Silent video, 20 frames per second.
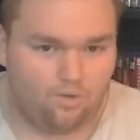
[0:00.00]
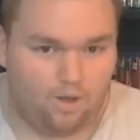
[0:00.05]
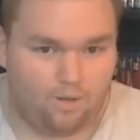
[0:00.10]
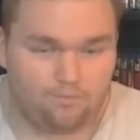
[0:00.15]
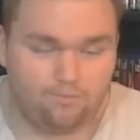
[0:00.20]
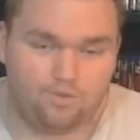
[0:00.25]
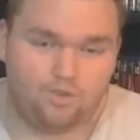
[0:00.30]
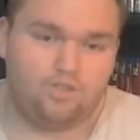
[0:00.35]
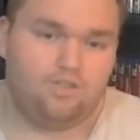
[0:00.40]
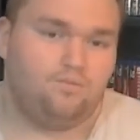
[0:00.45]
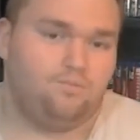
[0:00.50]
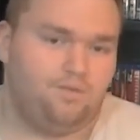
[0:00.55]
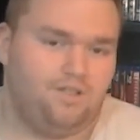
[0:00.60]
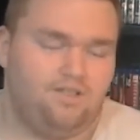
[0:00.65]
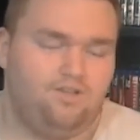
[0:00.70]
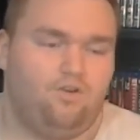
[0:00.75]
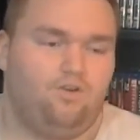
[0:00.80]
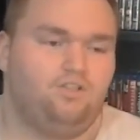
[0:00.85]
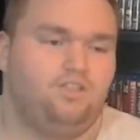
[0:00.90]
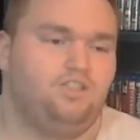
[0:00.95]
I'm gonna
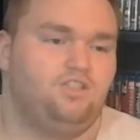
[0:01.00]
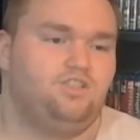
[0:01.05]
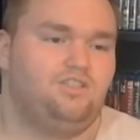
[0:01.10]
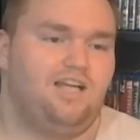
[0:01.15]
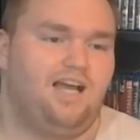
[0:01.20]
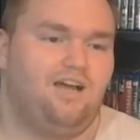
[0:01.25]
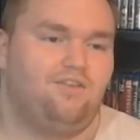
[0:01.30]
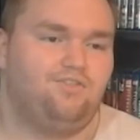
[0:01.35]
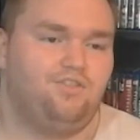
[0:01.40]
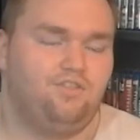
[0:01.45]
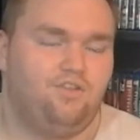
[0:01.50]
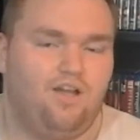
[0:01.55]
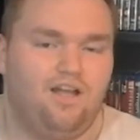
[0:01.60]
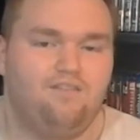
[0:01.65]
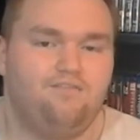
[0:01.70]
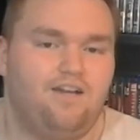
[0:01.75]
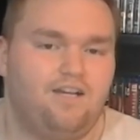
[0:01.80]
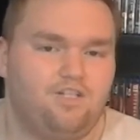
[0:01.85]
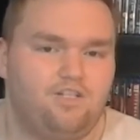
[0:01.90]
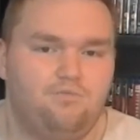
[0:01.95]
be honest, out of the
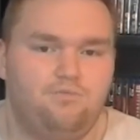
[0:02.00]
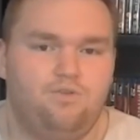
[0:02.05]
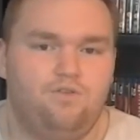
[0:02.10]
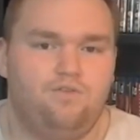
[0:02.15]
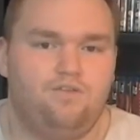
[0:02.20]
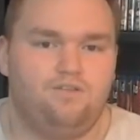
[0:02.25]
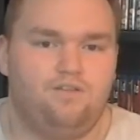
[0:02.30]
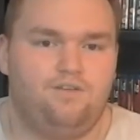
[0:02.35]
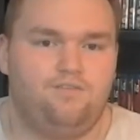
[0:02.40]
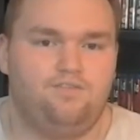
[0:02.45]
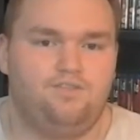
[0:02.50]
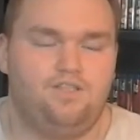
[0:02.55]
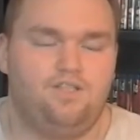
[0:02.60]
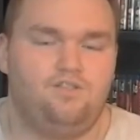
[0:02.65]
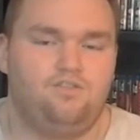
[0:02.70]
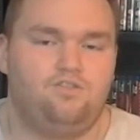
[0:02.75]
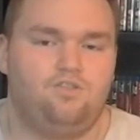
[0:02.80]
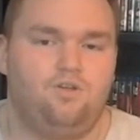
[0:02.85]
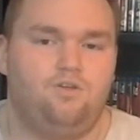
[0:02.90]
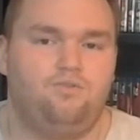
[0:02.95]
live action movies I've
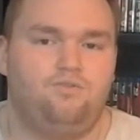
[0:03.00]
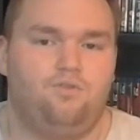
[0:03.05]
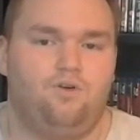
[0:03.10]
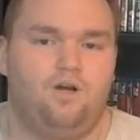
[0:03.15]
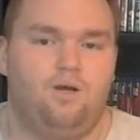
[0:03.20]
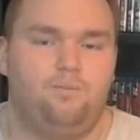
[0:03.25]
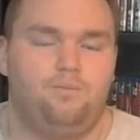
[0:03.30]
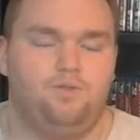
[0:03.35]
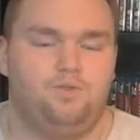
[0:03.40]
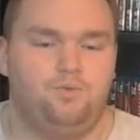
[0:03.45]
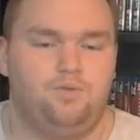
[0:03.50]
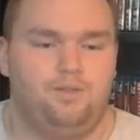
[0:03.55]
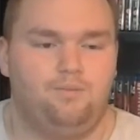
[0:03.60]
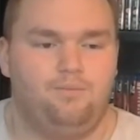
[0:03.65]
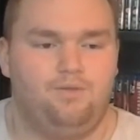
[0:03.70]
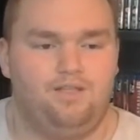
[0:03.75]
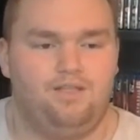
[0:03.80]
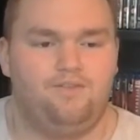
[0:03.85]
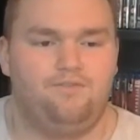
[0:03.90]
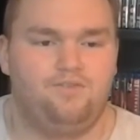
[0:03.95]
seen so far,
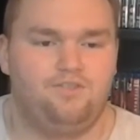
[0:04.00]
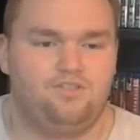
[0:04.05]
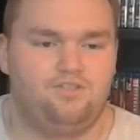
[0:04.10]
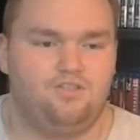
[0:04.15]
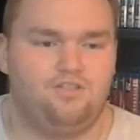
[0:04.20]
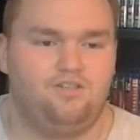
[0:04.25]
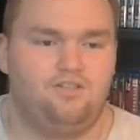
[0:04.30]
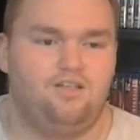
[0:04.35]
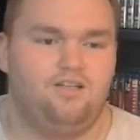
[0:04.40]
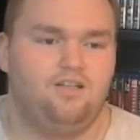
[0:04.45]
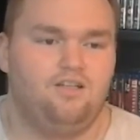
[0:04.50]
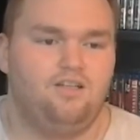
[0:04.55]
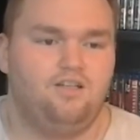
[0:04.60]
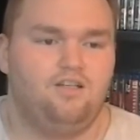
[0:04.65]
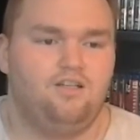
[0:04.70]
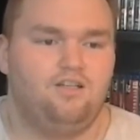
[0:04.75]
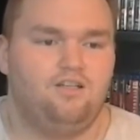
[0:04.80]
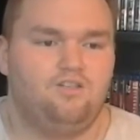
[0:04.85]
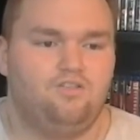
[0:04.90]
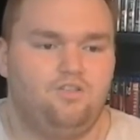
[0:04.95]
between Maleficent,
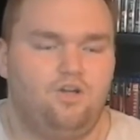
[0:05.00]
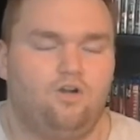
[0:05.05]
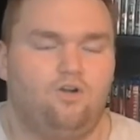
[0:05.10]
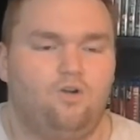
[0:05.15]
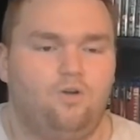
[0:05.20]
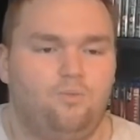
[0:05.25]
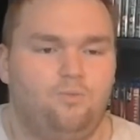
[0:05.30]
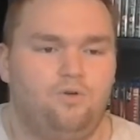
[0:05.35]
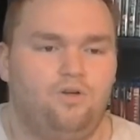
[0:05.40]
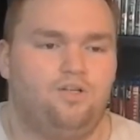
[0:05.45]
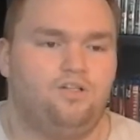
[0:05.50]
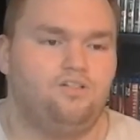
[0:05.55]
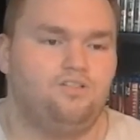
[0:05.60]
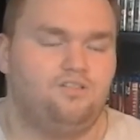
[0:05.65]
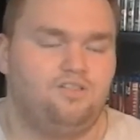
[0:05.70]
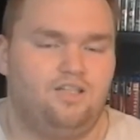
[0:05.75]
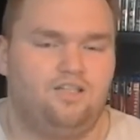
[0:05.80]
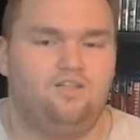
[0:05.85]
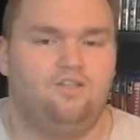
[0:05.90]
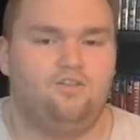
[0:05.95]
Jungle Book,
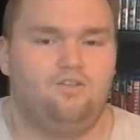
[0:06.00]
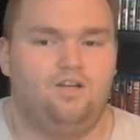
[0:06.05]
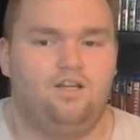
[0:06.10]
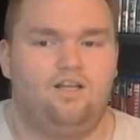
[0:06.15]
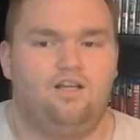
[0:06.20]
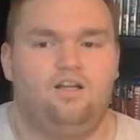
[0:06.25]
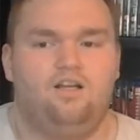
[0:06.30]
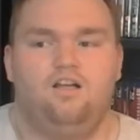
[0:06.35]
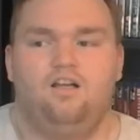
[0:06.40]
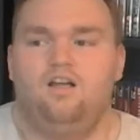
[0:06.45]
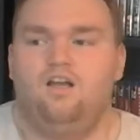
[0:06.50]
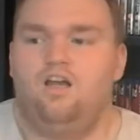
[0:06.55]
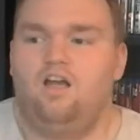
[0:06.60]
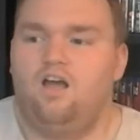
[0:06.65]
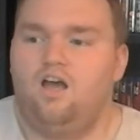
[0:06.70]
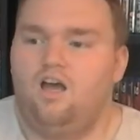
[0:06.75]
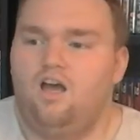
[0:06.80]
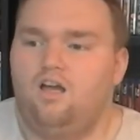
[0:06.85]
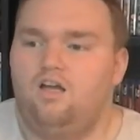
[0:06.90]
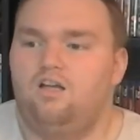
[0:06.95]
Cinderella,
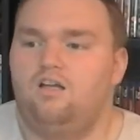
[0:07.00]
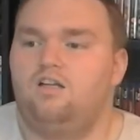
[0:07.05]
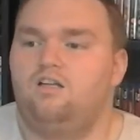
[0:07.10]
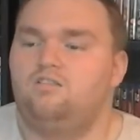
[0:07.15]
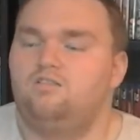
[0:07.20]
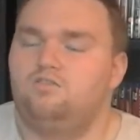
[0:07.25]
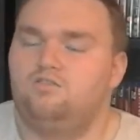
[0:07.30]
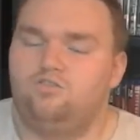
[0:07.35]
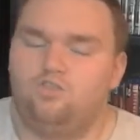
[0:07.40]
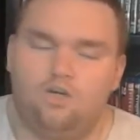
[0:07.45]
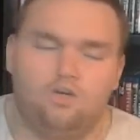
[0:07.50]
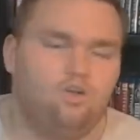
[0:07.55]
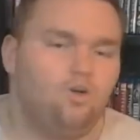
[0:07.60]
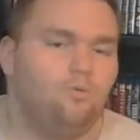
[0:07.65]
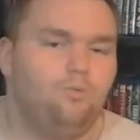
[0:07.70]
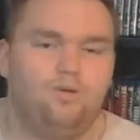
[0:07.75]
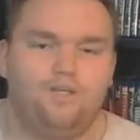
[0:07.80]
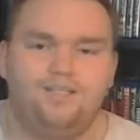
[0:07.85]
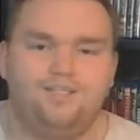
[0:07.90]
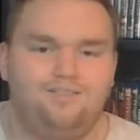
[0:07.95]

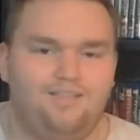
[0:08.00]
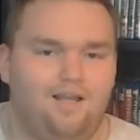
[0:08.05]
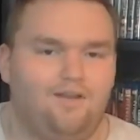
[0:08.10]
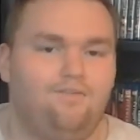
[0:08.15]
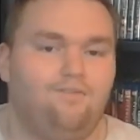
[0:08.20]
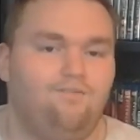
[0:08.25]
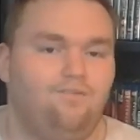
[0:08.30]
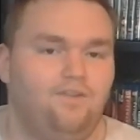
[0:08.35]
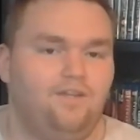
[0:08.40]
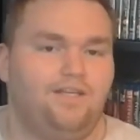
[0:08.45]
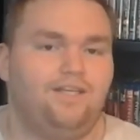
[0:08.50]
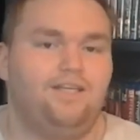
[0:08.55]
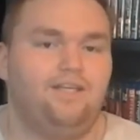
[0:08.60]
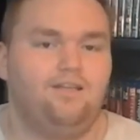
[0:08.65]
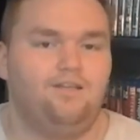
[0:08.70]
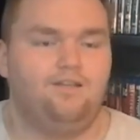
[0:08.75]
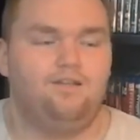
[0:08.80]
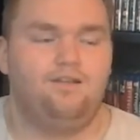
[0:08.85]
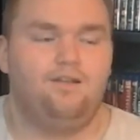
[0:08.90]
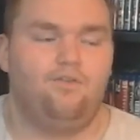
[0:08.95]
Jungle Book is
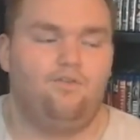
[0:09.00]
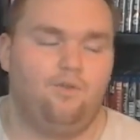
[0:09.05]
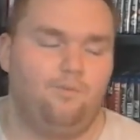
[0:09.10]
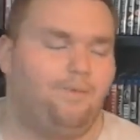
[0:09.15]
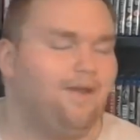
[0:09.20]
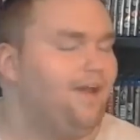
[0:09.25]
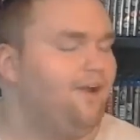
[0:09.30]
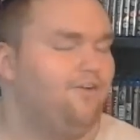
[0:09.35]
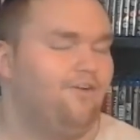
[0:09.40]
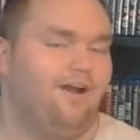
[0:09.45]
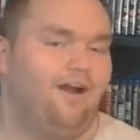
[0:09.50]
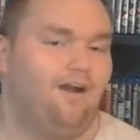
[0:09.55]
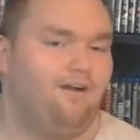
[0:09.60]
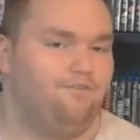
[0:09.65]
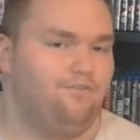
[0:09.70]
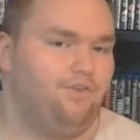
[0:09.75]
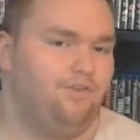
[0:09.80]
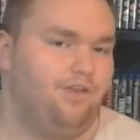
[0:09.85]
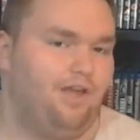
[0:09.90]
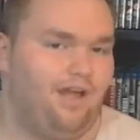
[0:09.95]
definitely the better
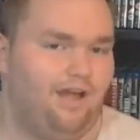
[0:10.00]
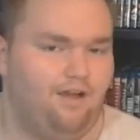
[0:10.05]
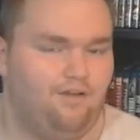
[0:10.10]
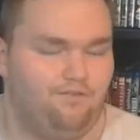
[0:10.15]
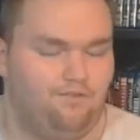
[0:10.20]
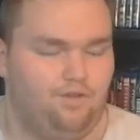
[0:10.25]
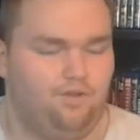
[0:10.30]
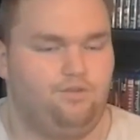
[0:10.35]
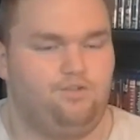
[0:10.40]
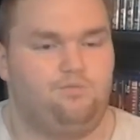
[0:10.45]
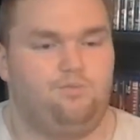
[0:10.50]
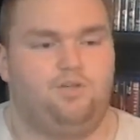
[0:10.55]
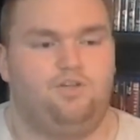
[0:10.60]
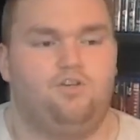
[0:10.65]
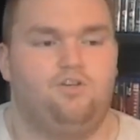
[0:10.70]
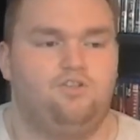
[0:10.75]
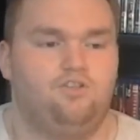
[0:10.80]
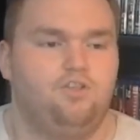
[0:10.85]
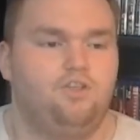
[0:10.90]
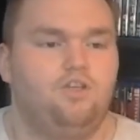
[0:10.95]
out of those,
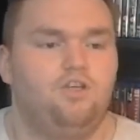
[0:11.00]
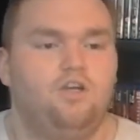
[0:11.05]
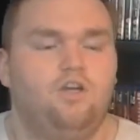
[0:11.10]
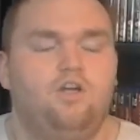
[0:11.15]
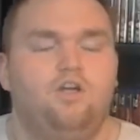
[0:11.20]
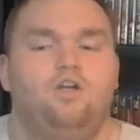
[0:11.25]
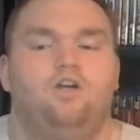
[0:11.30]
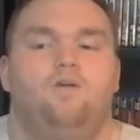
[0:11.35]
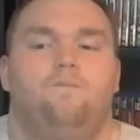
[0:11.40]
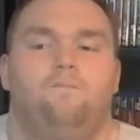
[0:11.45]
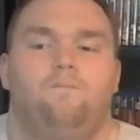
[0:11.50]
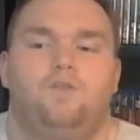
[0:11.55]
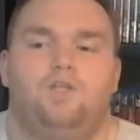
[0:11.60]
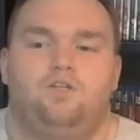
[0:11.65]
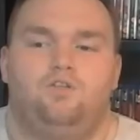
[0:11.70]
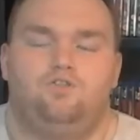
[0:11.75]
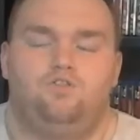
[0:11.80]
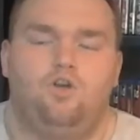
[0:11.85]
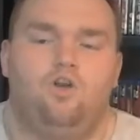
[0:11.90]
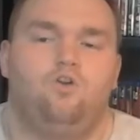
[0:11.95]
because
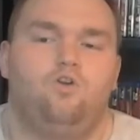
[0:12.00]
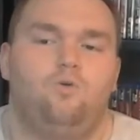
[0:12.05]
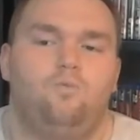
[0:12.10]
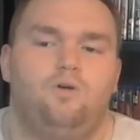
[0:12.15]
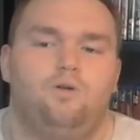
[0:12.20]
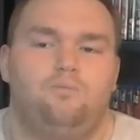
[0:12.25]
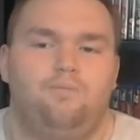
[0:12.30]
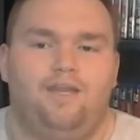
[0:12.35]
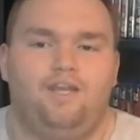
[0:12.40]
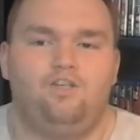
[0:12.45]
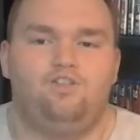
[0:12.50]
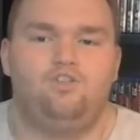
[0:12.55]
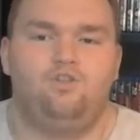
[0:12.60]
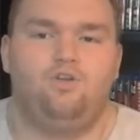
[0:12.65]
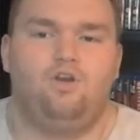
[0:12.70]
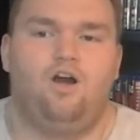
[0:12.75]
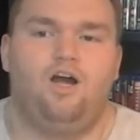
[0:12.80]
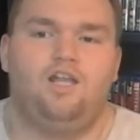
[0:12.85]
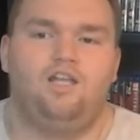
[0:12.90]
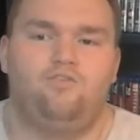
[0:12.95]
Jungle Book makes
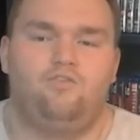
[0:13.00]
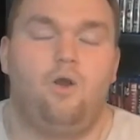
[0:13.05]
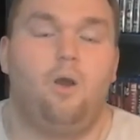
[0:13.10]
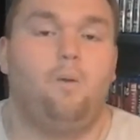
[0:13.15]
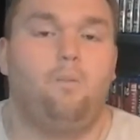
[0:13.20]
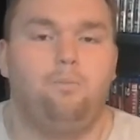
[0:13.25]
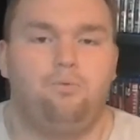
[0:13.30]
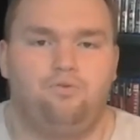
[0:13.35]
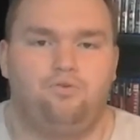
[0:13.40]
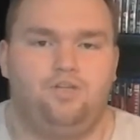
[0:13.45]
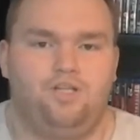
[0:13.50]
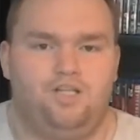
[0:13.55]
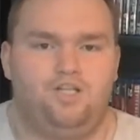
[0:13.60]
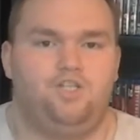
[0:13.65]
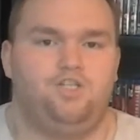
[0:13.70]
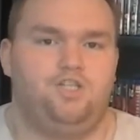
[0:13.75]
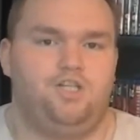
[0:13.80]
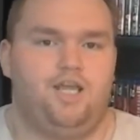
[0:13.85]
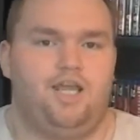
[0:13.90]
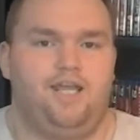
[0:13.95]
you kind of
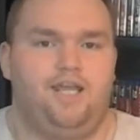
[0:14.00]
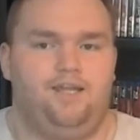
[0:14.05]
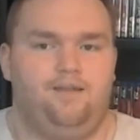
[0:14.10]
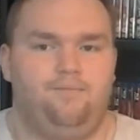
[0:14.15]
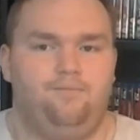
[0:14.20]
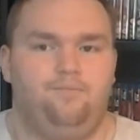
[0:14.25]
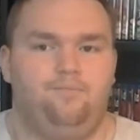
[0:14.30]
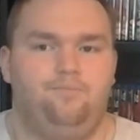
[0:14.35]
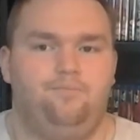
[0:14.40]
appreciate